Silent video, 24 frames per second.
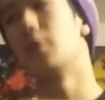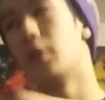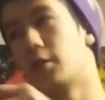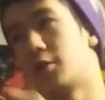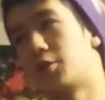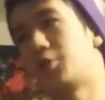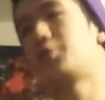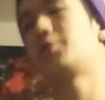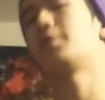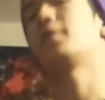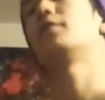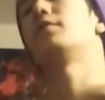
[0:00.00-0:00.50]

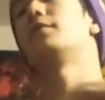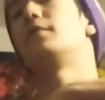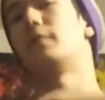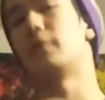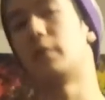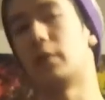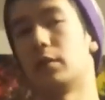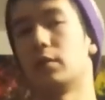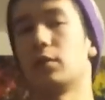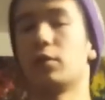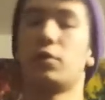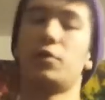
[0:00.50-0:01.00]
shove
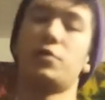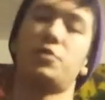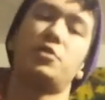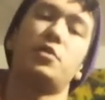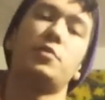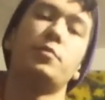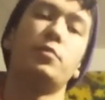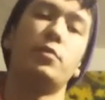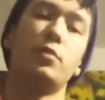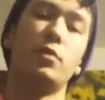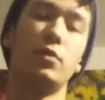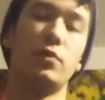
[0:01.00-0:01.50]
and lurch
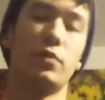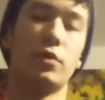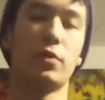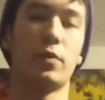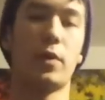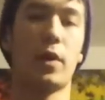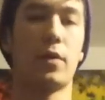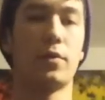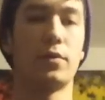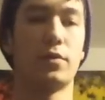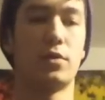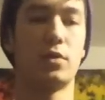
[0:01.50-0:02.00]
and move it
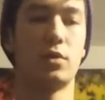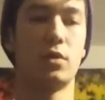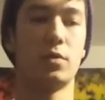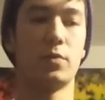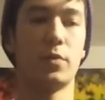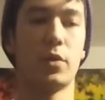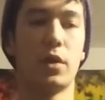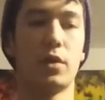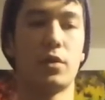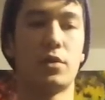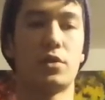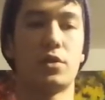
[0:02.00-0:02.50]
around too
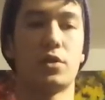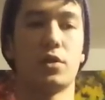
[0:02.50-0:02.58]
much.